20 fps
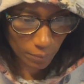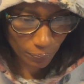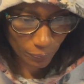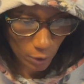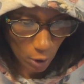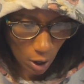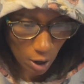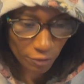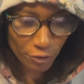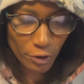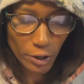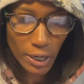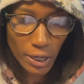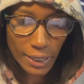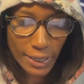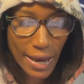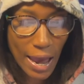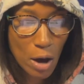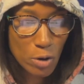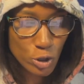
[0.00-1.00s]
offering
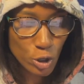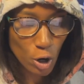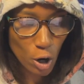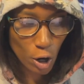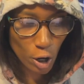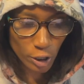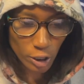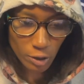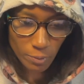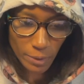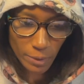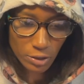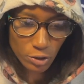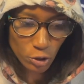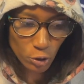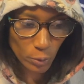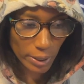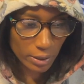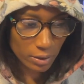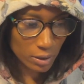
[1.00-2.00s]
a counter argument
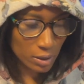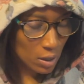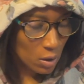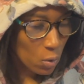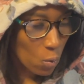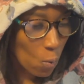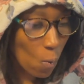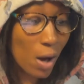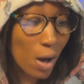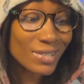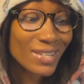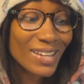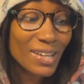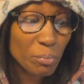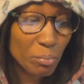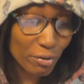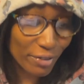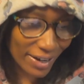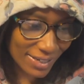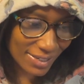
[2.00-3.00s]
to it whilst
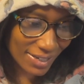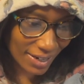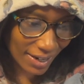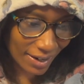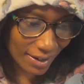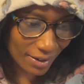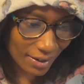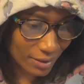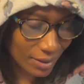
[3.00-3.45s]
embracing it.